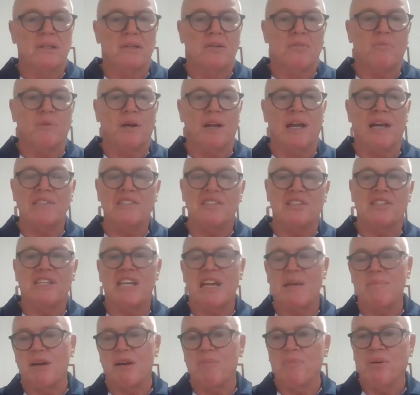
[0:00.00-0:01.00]
reluctant to
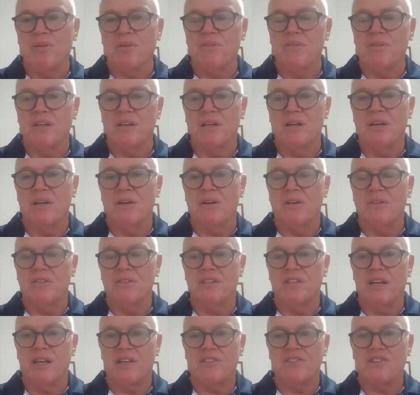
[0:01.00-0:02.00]
come up on
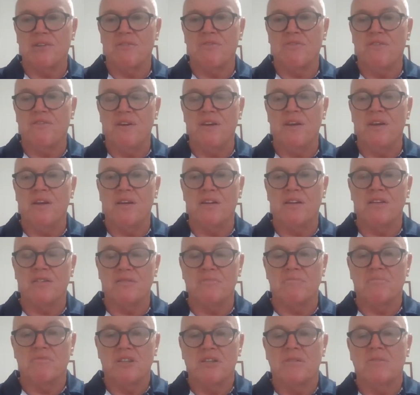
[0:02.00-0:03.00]
deck, so fear
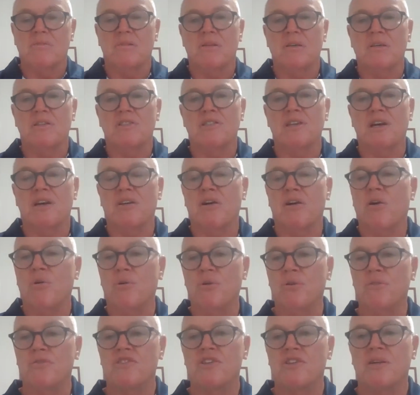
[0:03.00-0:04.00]
can take
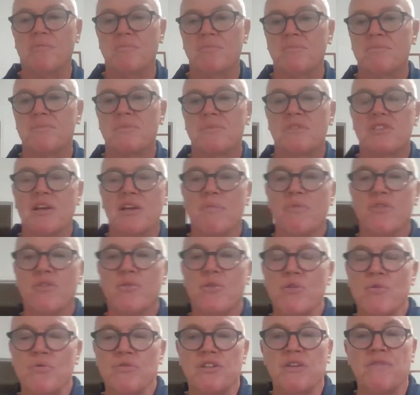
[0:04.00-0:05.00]
hold of some
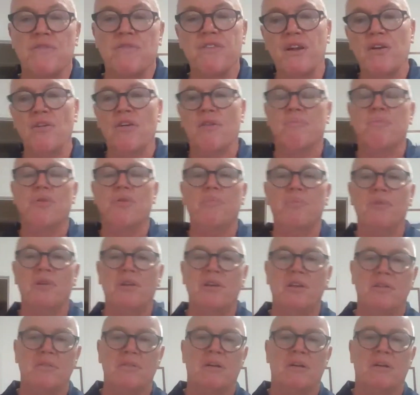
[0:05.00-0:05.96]
crews if they're not properly